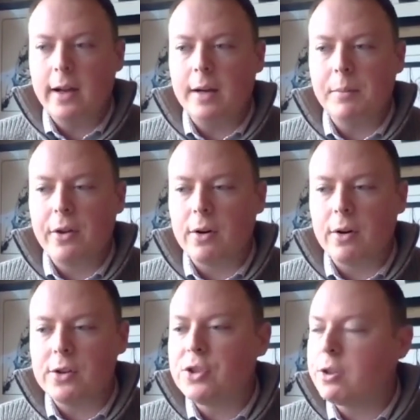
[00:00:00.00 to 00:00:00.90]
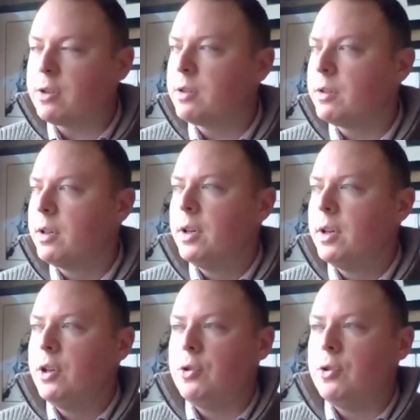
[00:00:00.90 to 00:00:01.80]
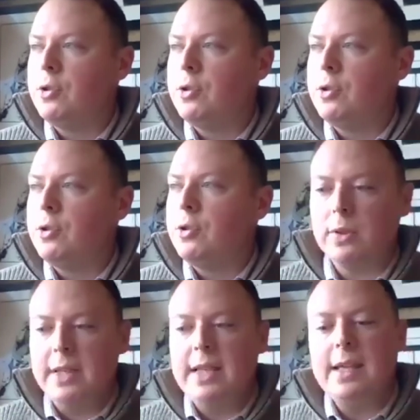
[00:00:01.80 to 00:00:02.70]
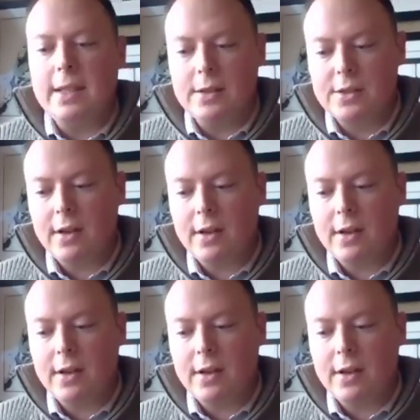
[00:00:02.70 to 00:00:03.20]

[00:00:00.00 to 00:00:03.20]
There are certain universal needs